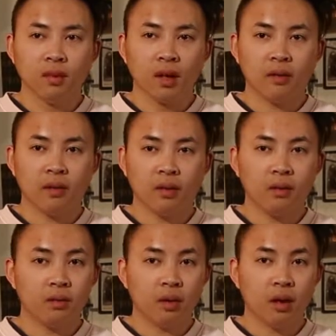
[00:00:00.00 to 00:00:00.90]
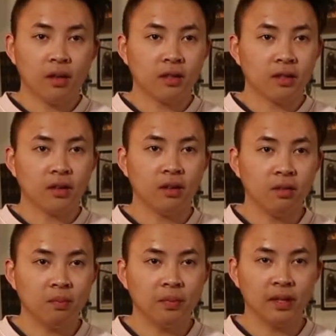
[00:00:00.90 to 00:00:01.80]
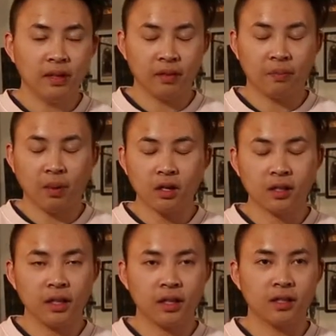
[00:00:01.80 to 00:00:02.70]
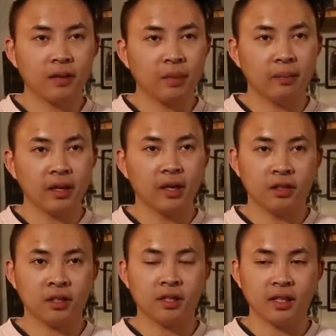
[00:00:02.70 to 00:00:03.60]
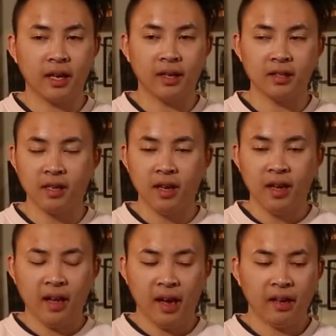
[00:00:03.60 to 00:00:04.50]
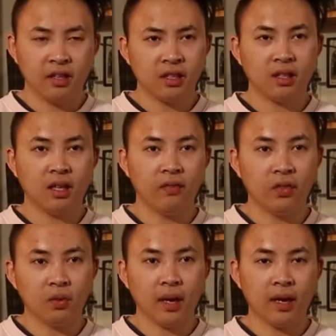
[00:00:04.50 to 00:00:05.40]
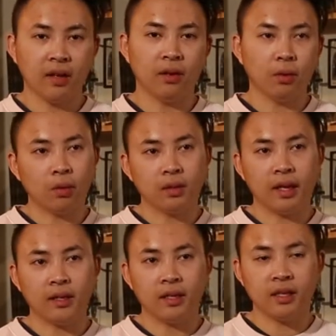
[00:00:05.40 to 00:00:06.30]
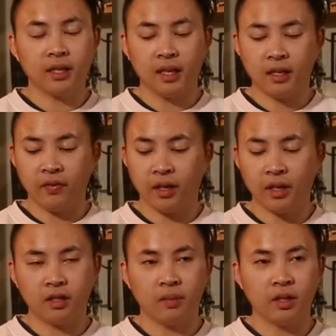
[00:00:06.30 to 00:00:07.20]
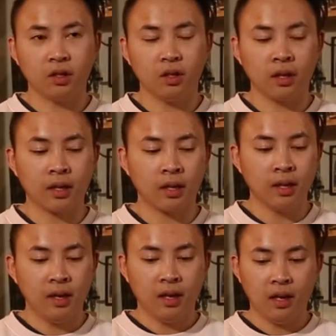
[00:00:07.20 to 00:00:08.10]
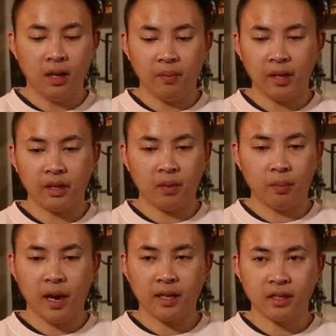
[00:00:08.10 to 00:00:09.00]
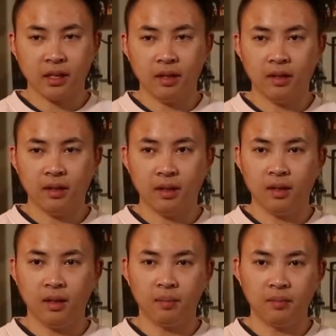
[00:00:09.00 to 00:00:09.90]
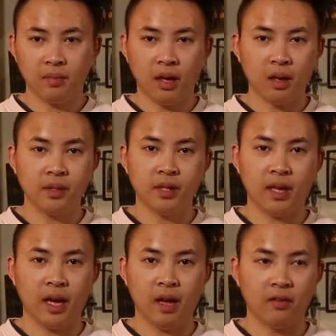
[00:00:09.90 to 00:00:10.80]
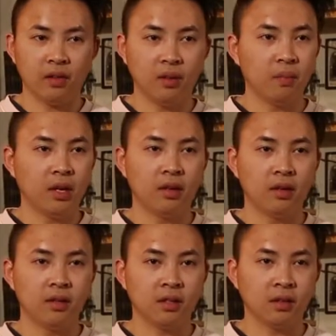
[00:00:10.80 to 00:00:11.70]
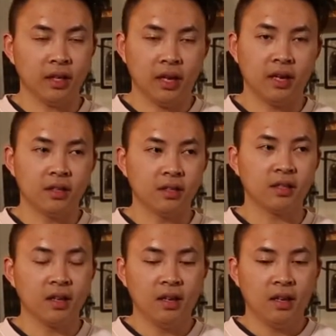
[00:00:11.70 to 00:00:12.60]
I don't honestly know, but partially because of my big interest in science, and I just love the way that old antique scientific instruments look, like the brassy knobs that they have and the meters and all the gauges.